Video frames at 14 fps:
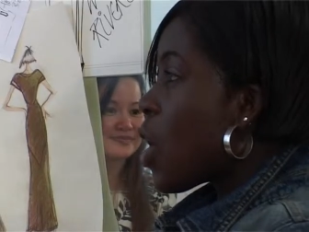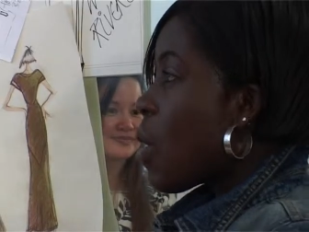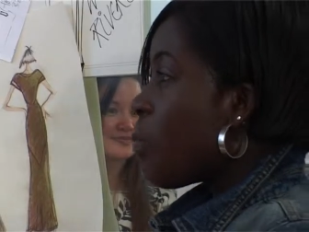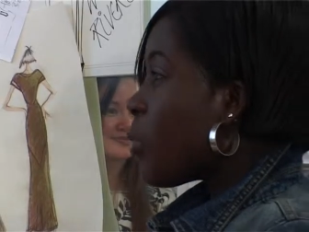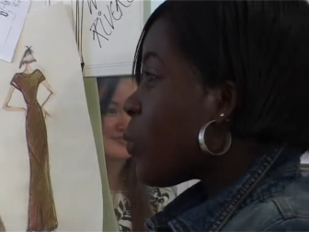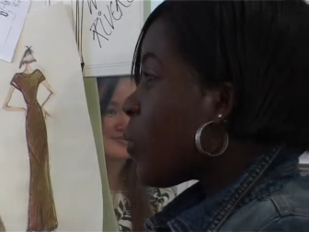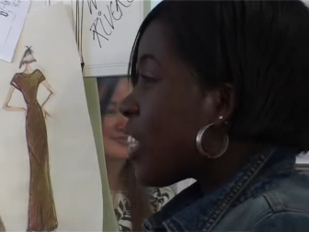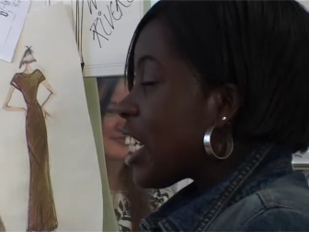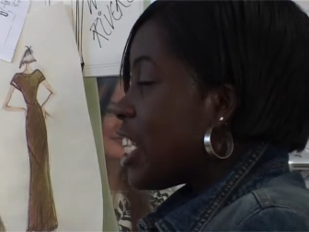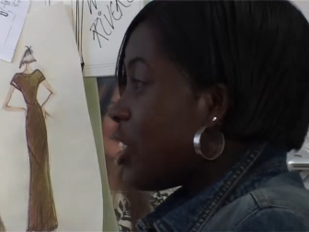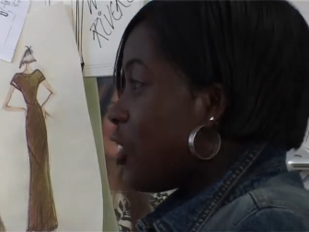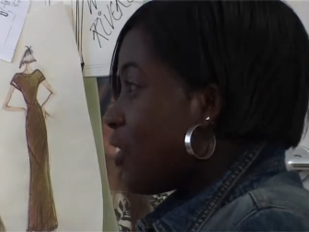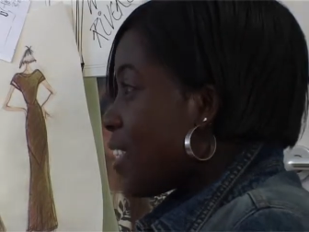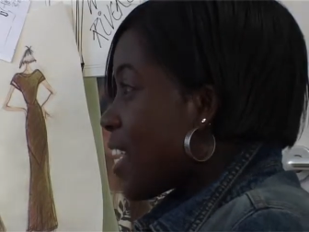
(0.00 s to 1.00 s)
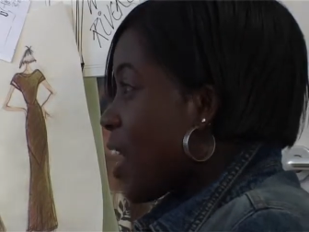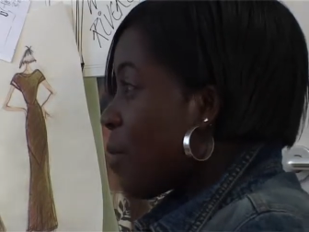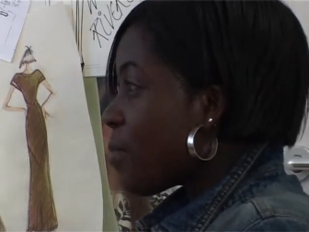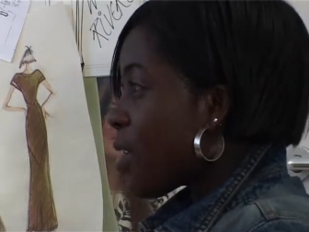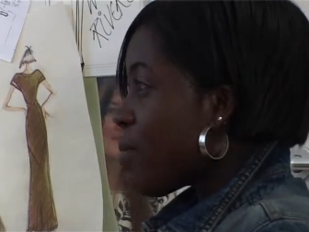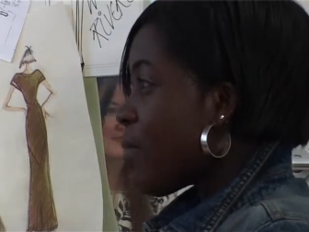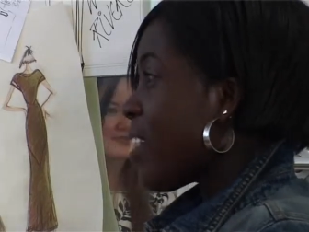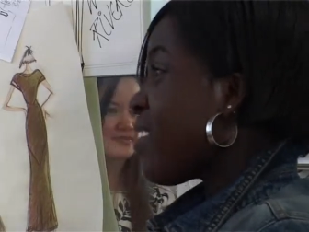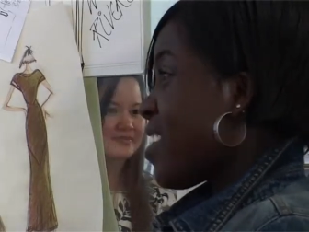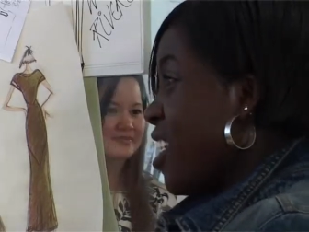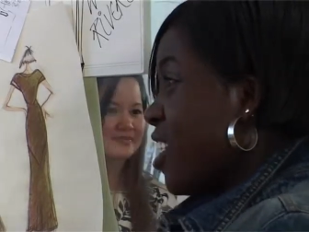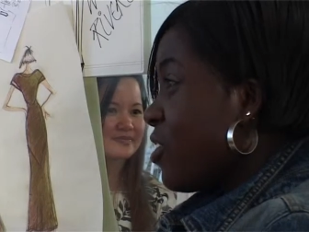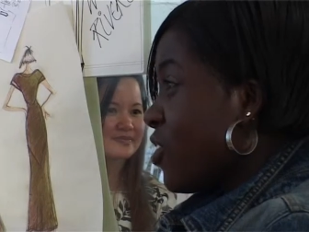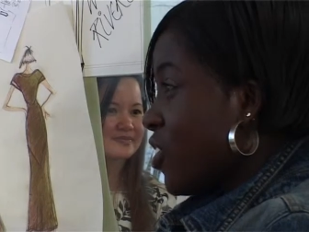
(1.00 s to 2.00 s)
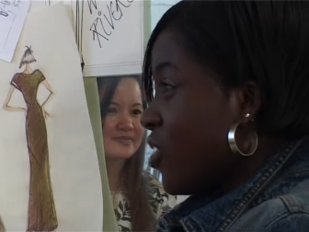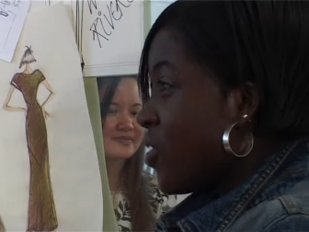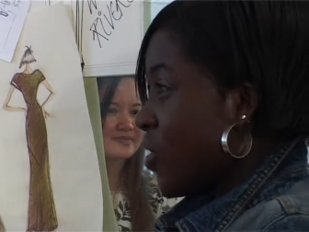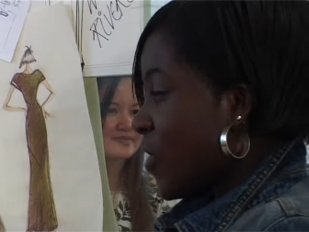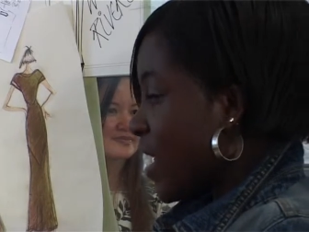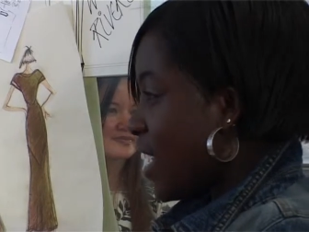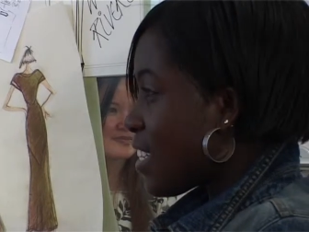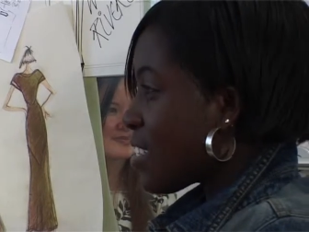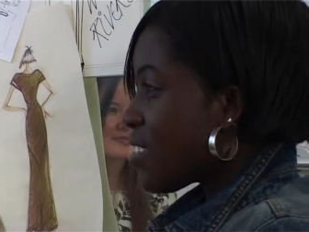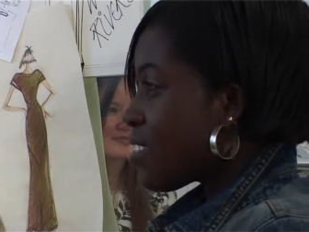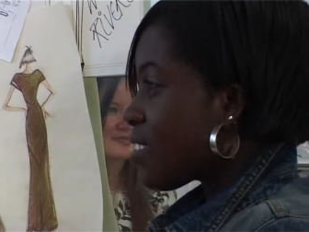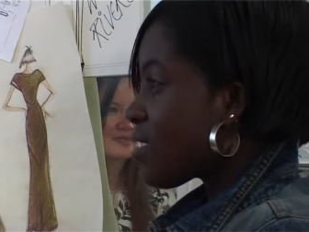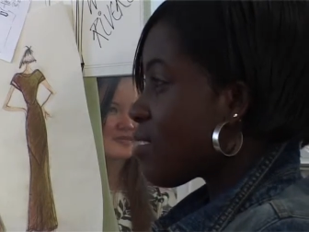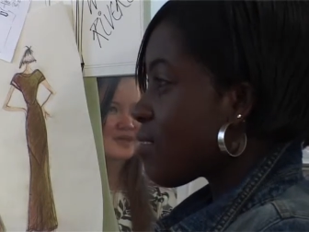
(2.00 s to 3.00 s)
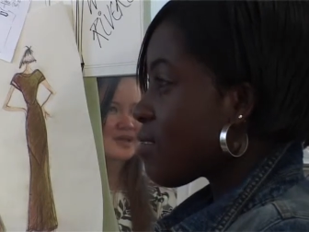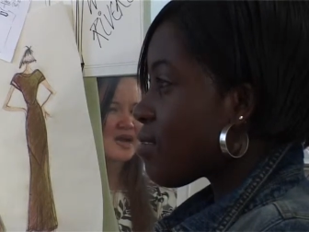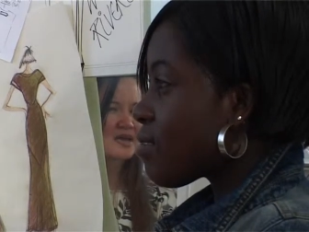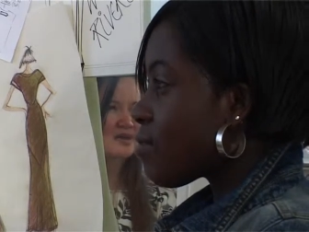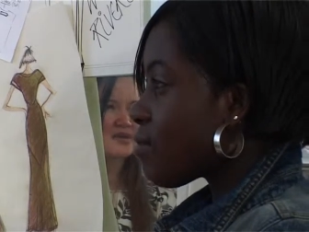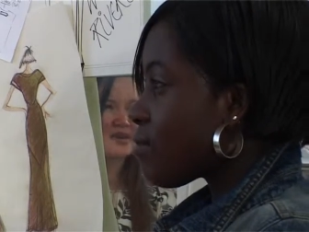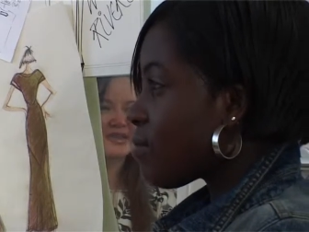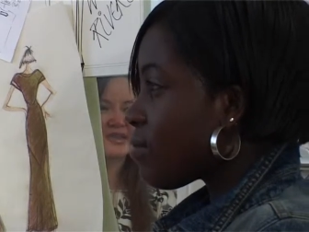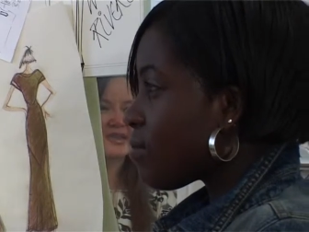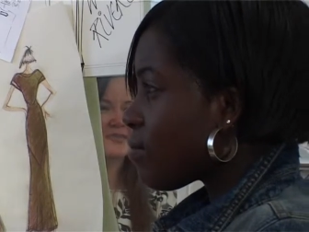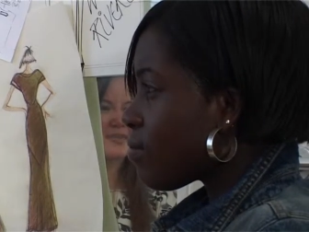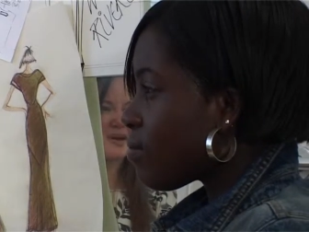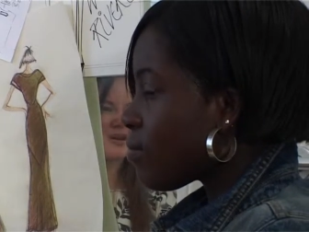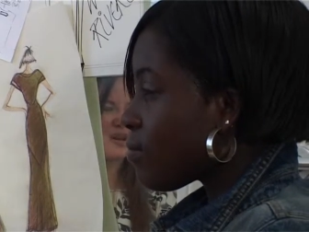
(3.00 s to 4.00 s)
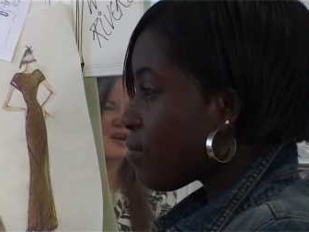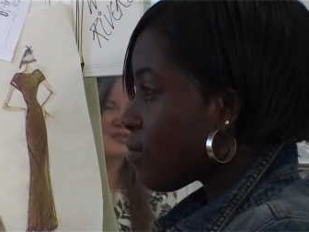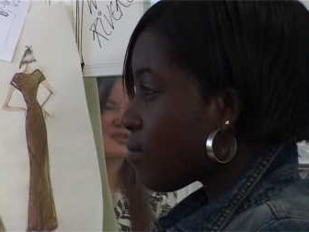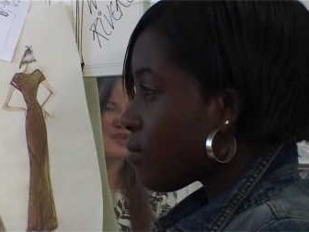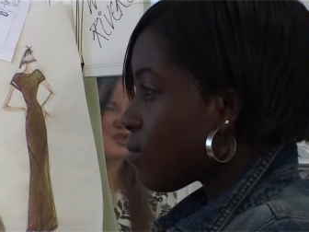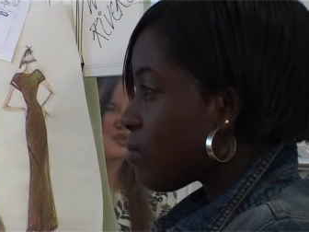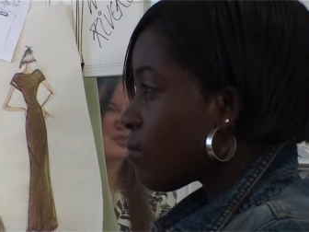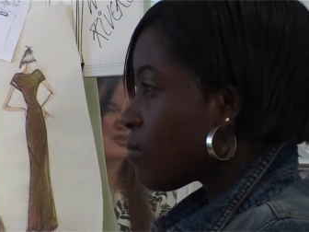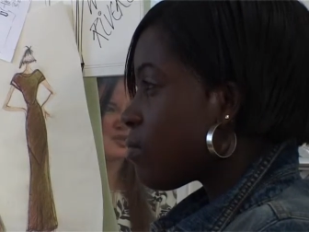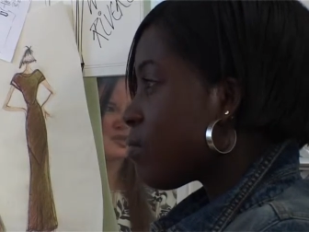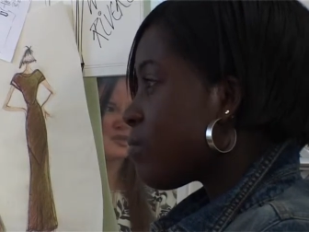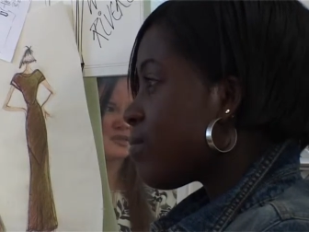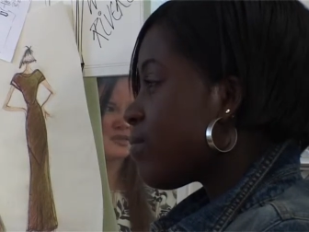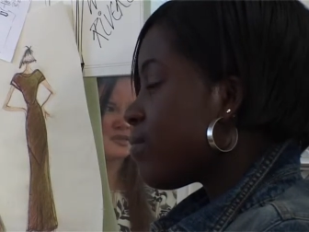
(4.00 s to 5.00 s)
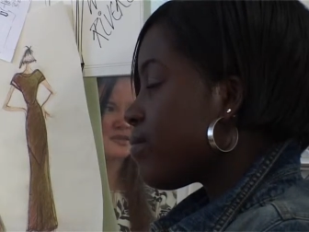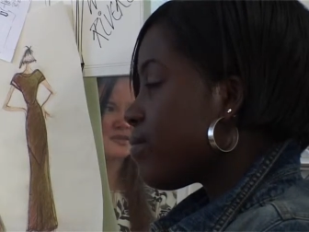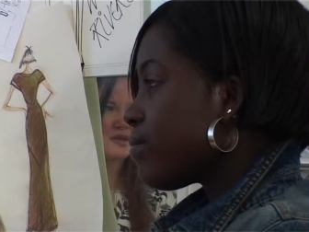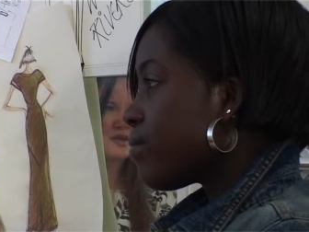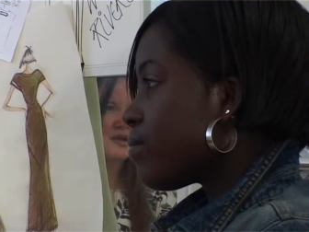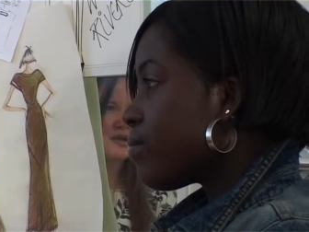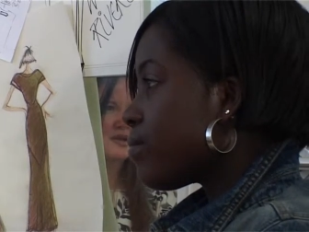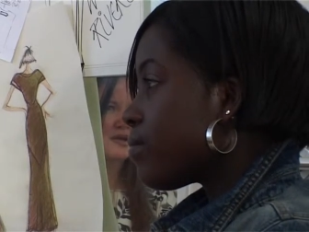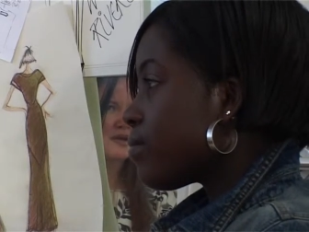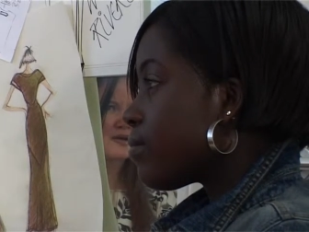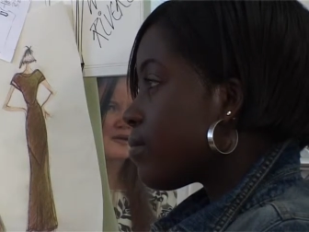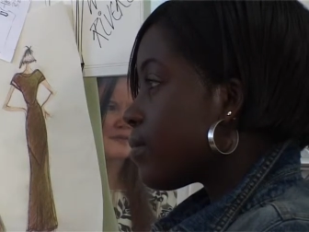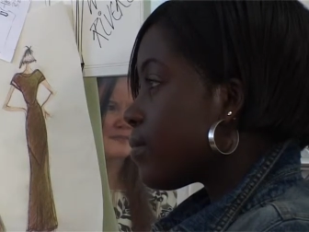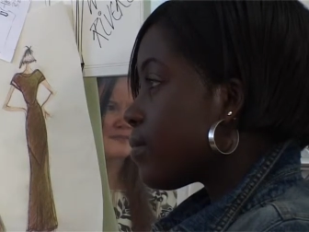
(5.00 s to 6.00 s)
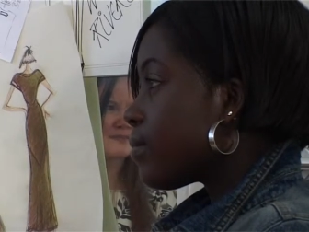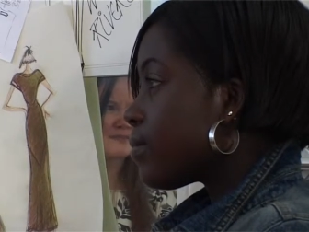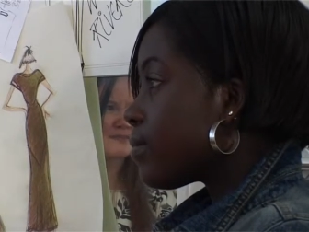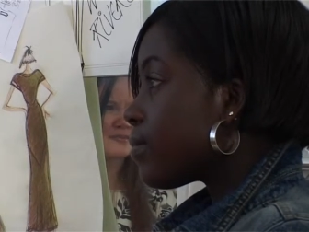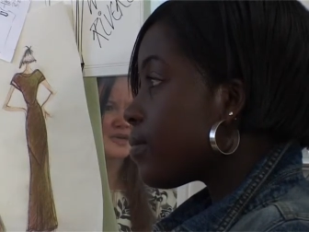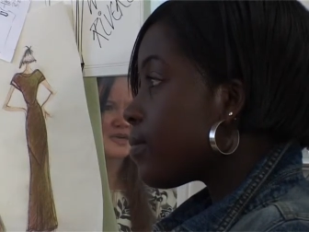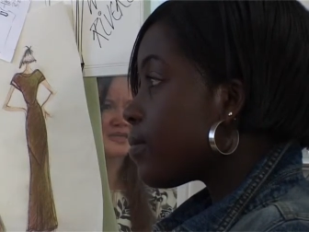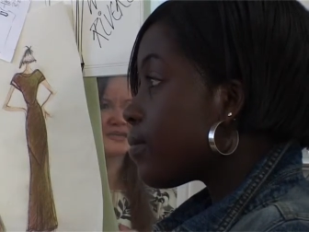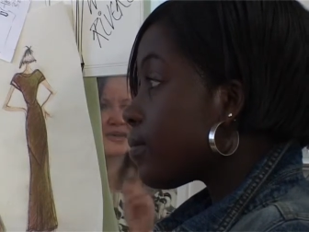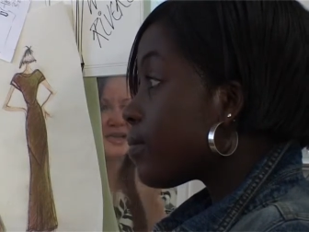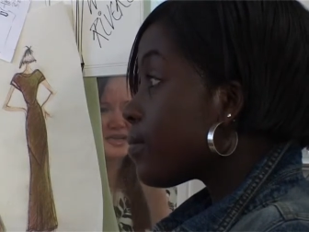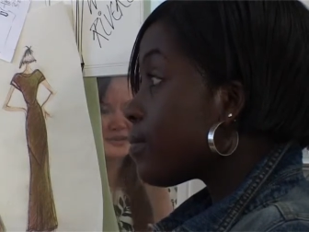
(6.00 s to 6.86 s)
But what can you tell me about culture jockeys? I don't know anything about culture jockeys. Um, but these guys